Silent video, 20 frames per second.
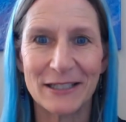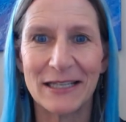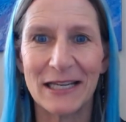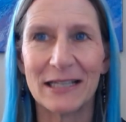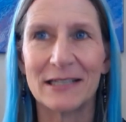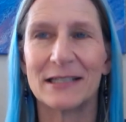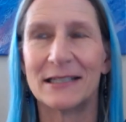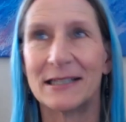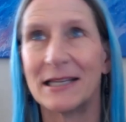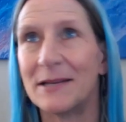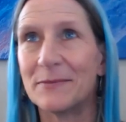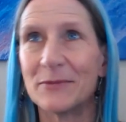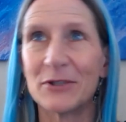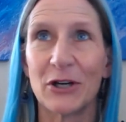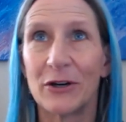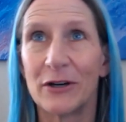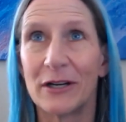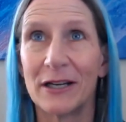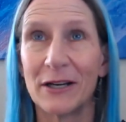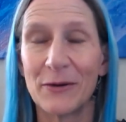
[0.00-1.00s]
see, I just
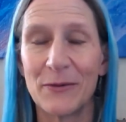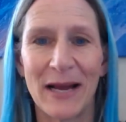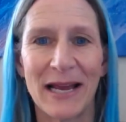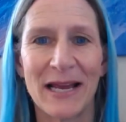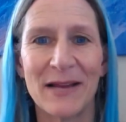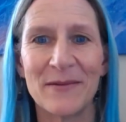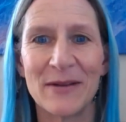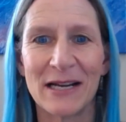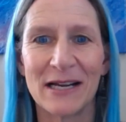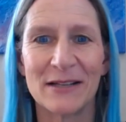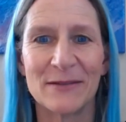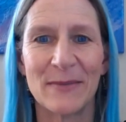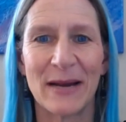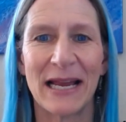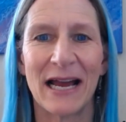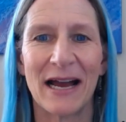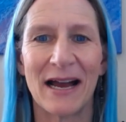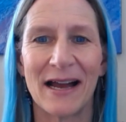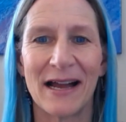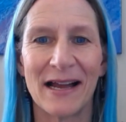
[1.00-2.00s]
keep turning away because
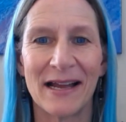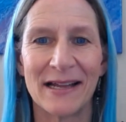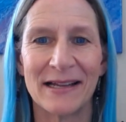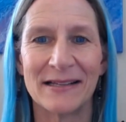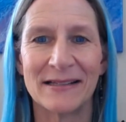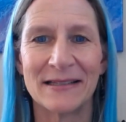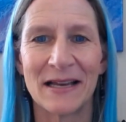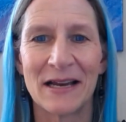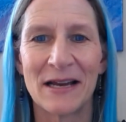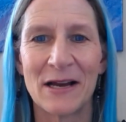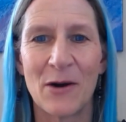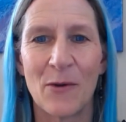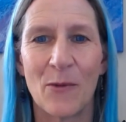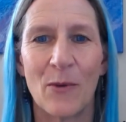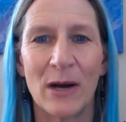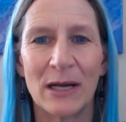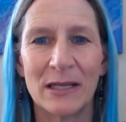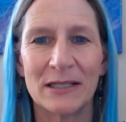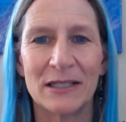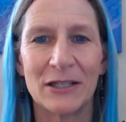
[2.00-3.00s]
my eyes
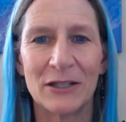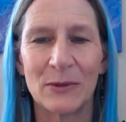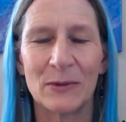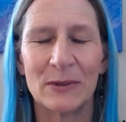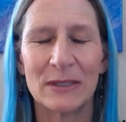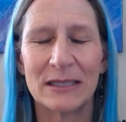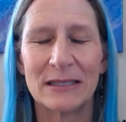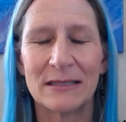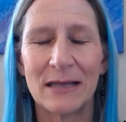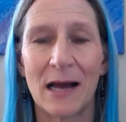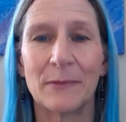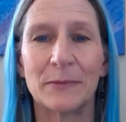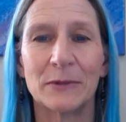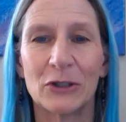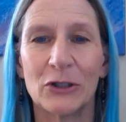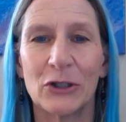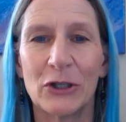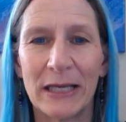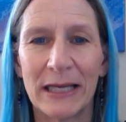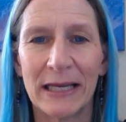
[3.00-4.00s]
want to stop
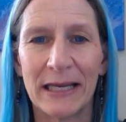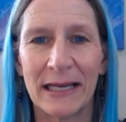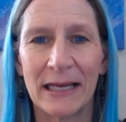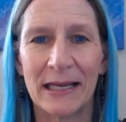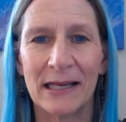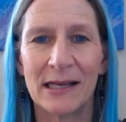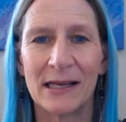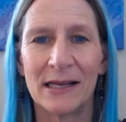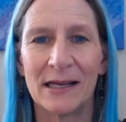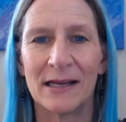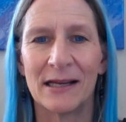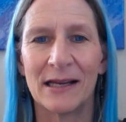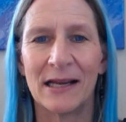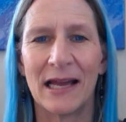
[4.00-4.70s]
looking